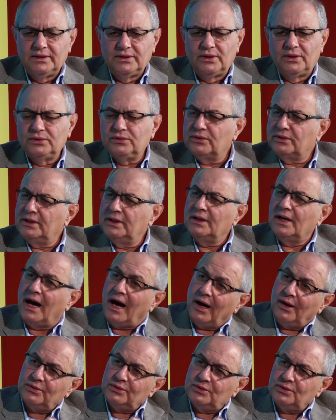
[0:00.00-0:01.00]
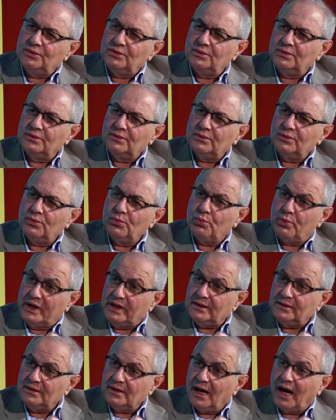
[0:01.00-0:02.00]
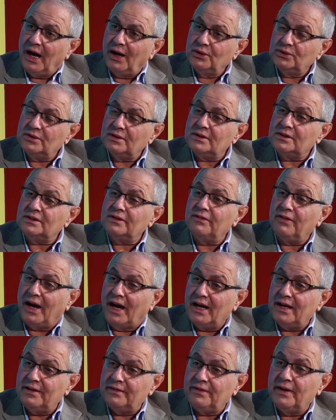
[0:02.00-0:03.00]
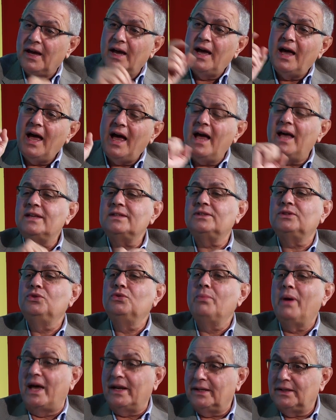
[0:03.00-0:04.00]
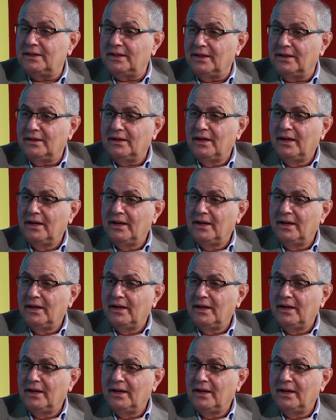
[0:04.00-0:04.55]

in order to think how to win, how to survive as humanity.